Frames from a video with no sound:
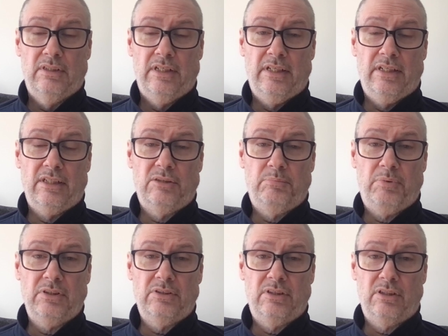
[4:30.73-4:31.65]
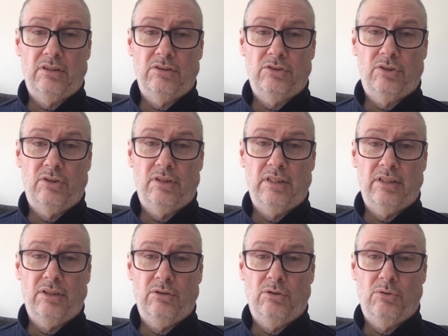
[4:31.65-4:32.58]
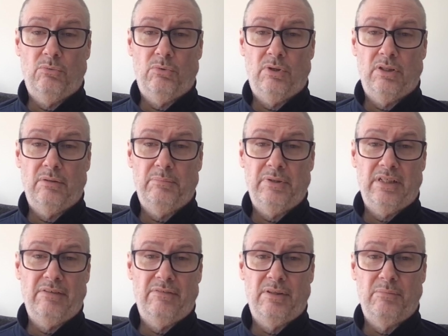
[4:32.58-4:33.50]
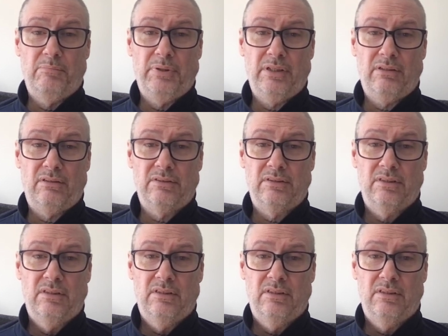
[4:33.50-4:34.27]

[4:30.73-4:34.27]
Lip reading: And express the concern that you don't want to be giving them pills